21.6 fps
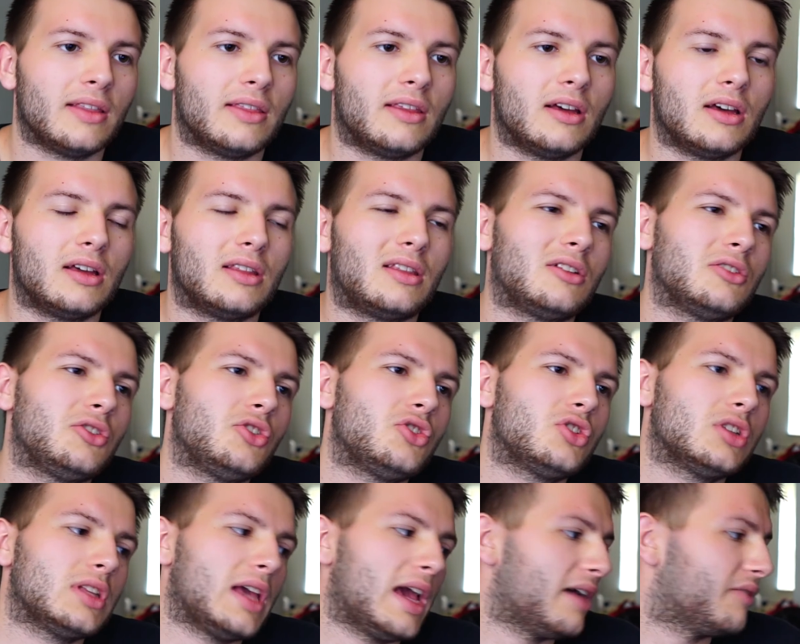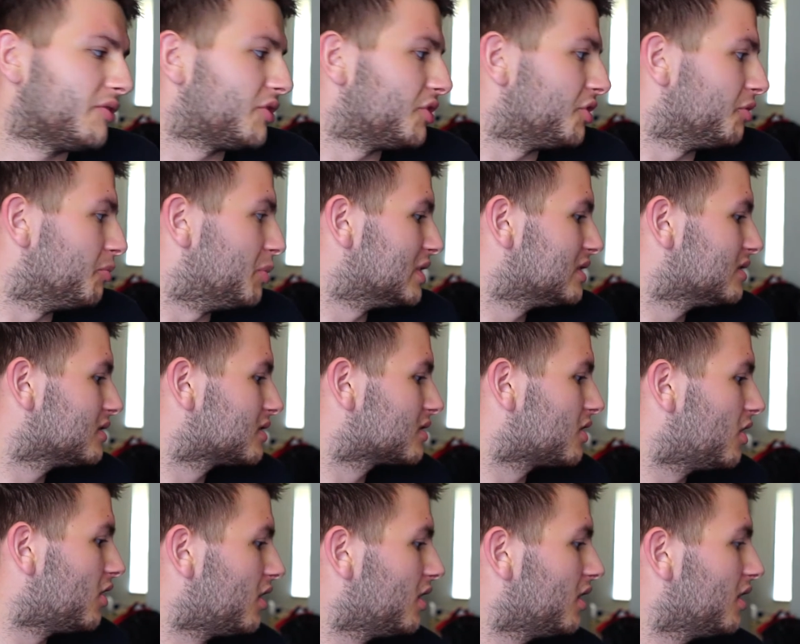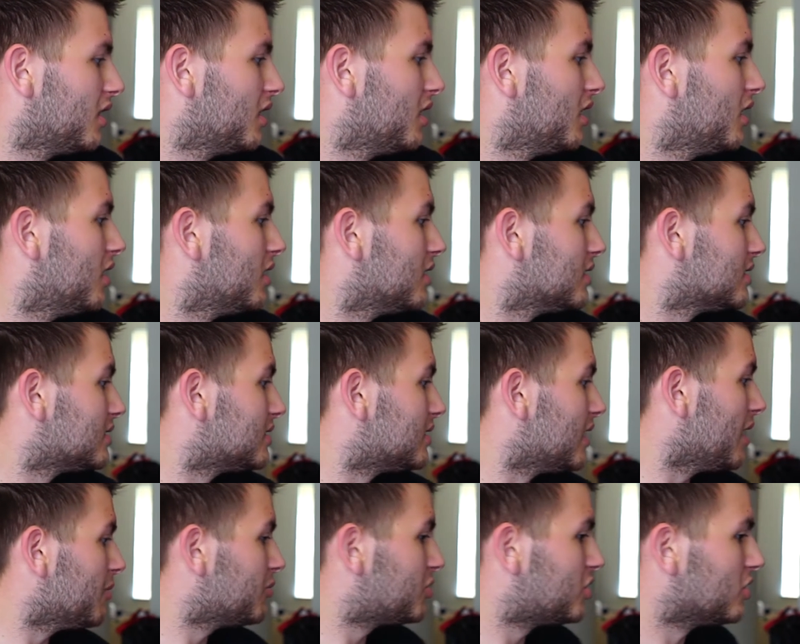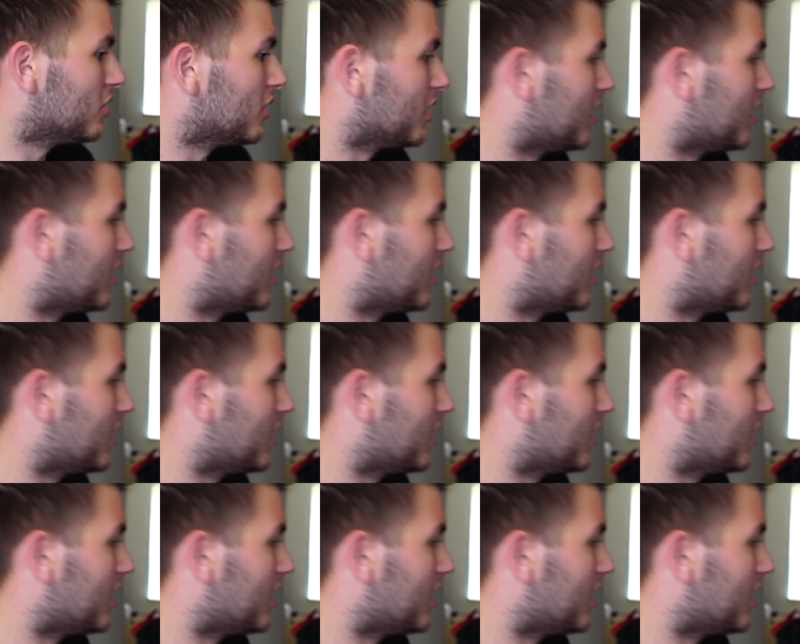they'll usually have their business card stamped to